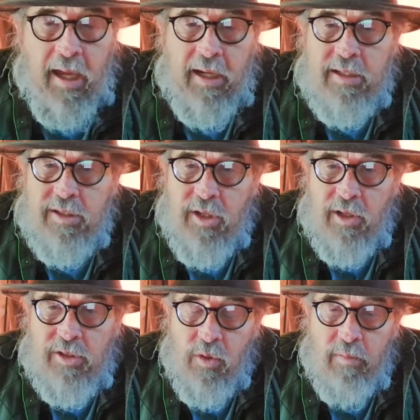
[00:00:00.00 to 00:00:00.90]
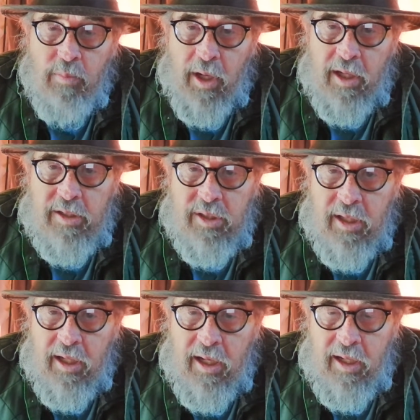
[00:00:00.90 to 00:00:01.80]
And it's also a bridge
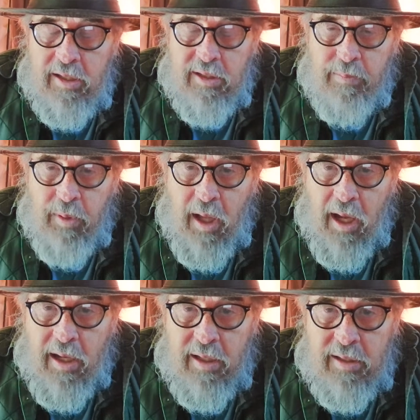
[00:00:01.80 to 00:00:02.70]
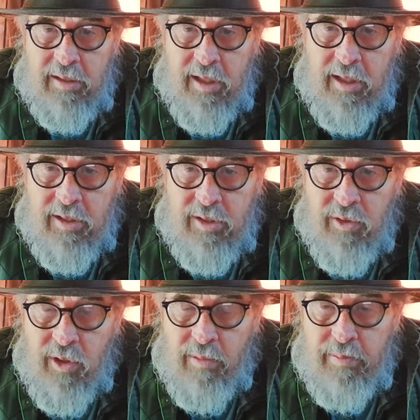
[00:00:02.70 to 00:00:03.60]
that he supplies his
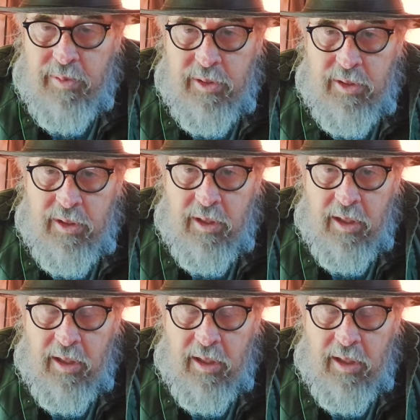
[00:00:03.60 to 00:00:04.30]
troops